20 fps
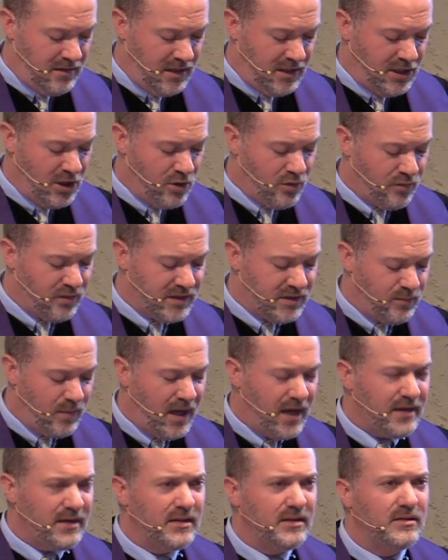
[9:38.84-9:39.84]
And Yoder
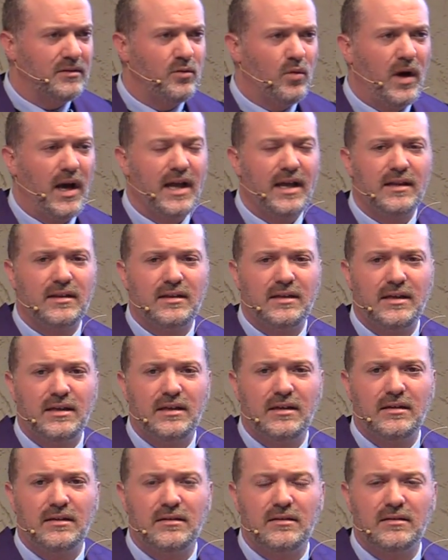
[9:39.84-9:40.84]
responded
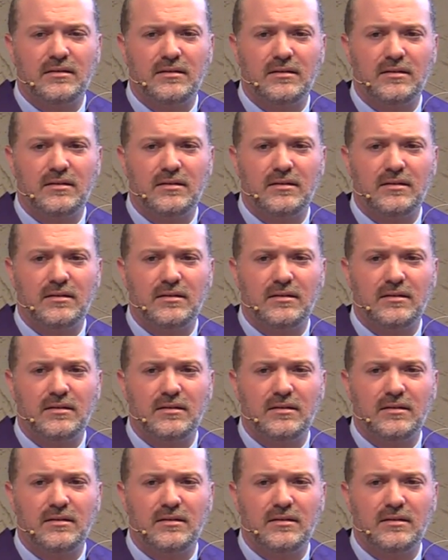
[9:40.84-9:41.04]
quietly,